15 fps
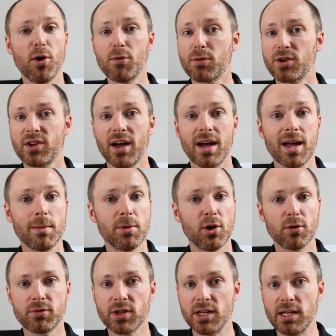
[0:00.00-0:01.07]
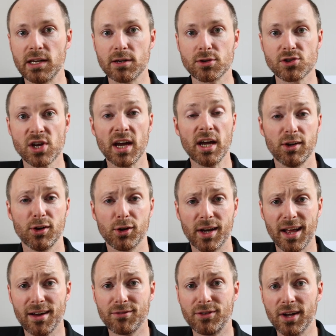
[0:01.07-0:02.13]
over time and over the years, you're going
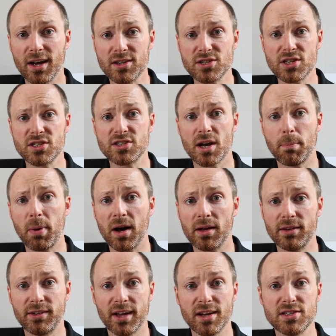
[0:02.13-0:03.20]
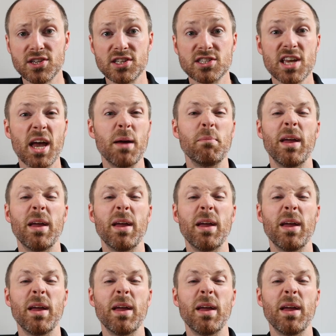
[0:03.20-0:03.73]
to have dozens upon dozens,